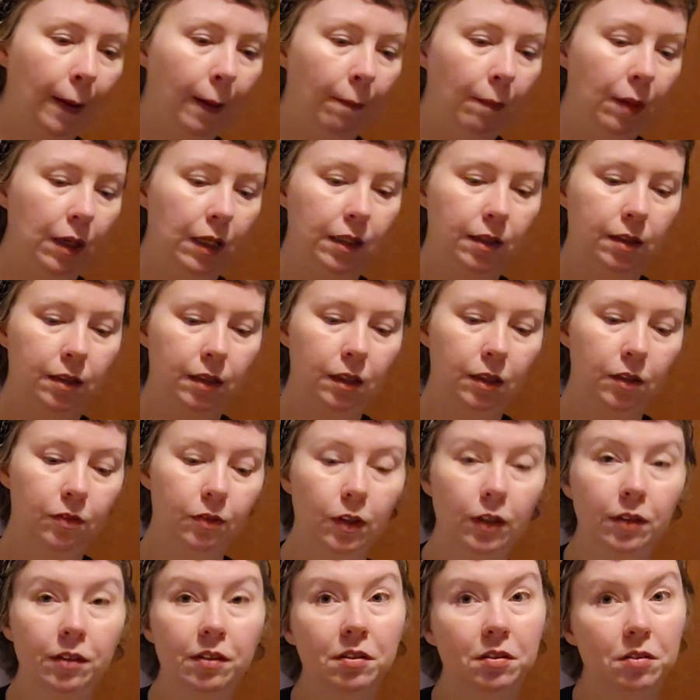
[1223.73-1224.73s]
But as
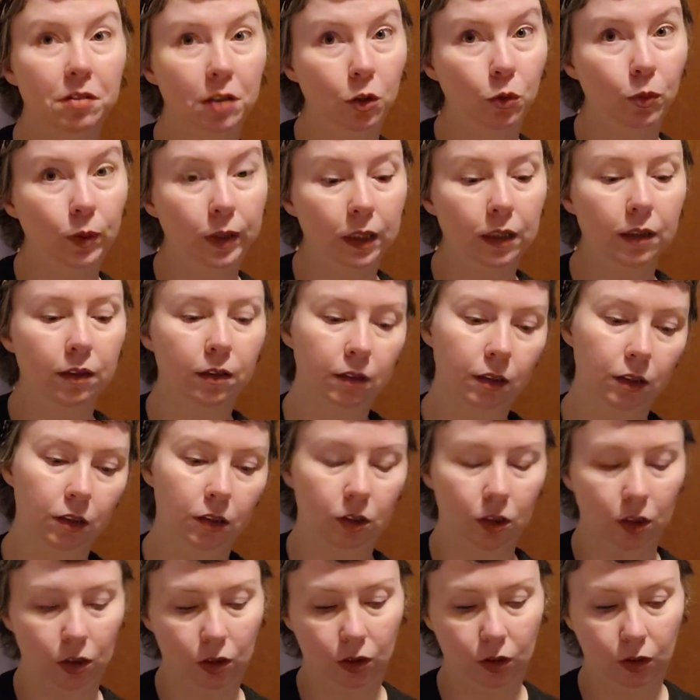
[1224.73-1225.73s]
far as sewing is
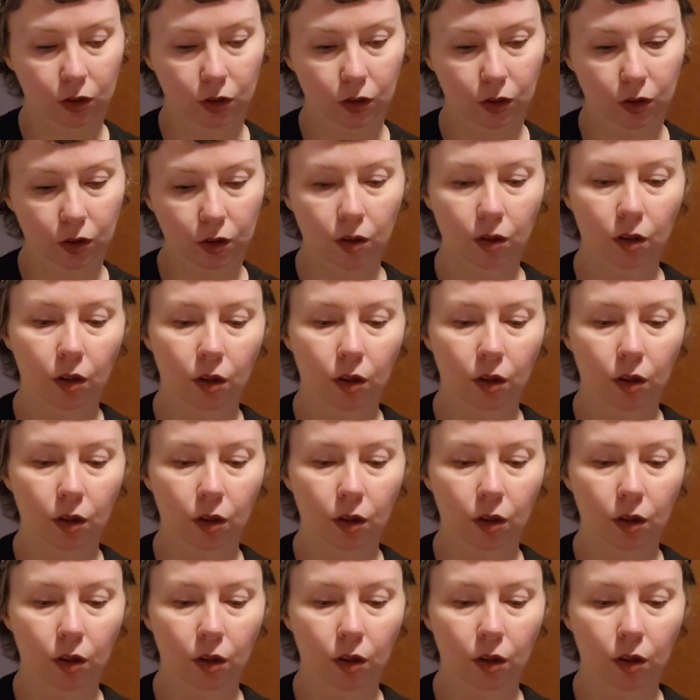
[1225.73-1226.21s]
concerned,